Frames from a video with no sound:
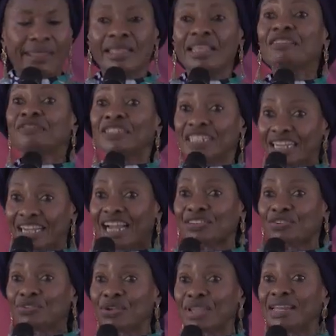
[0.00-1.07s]
If she
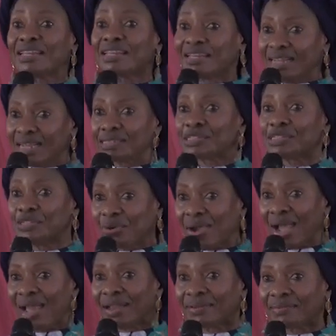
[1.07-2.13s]
can do it, yes, you
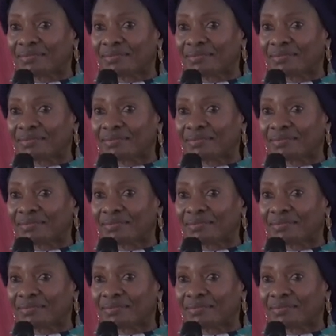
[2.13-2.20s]
can.